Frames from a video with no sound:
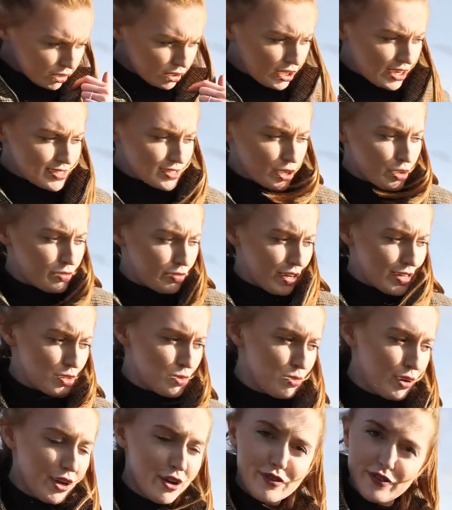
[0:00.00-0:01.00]
It's over. It's
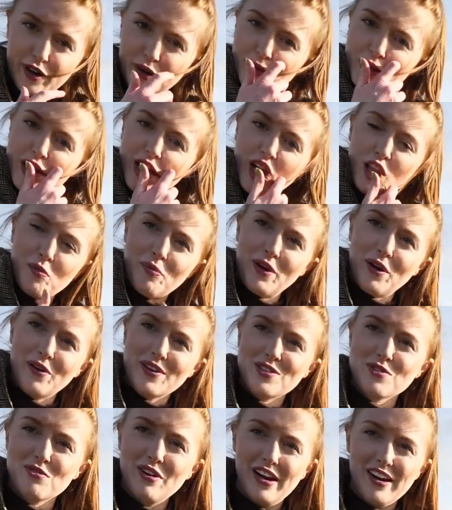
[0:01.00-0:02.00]
all over when you get the bill.
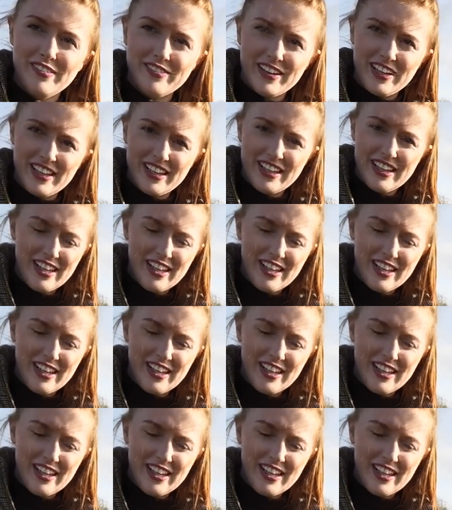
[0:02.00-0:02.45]
It's all over.